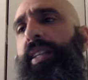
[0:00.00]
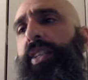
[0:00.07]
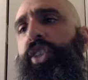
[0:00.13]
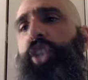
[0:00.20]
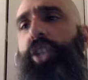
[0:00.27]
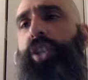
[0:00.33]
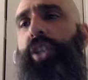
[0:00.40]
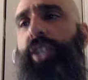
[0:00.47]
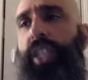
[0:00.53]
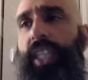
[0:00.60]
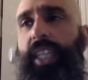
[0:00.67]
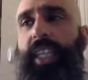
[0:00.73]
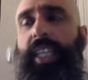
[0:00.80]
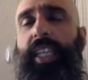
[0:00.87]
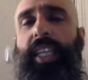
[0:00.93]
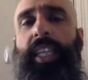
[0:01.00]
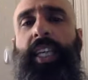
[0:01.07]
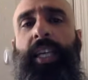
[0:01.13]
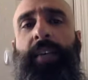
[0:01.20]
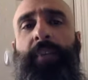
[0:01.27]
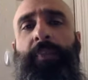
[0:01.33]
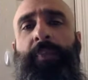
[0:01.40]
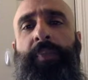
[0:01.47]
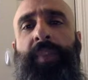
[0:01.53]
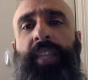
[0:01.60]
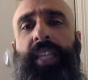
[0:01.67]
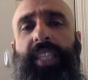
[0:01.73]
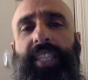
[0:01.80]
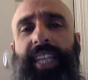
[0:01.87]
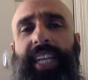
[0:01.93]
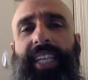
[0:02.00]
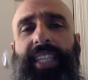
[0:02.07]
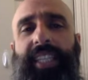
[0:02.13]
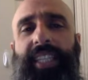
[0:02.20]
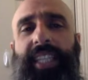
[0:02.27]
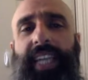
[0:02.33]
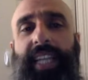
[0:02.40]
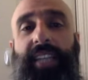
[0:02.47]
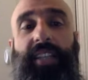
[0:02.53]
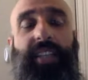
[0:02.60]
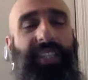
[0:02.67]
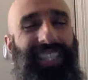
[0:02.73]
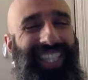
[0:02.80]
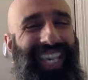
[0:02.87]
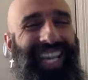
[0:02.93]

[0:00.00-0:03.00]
Turkey, this idea that not